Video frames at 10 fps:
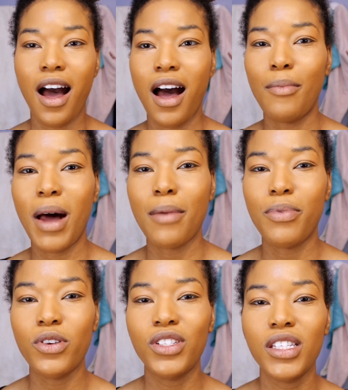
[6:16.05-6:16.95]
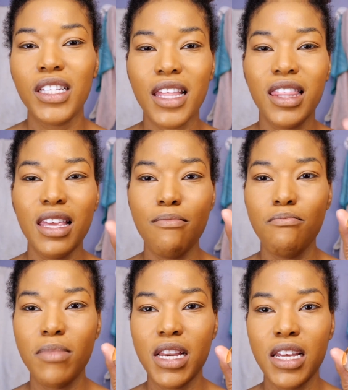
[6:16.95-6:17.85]
I purchased the
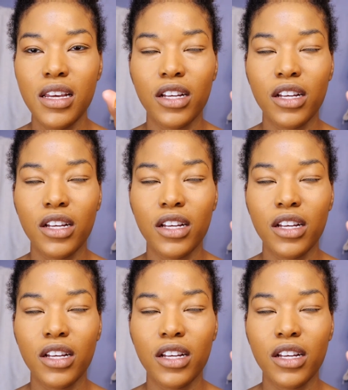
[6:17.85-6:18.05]
mini.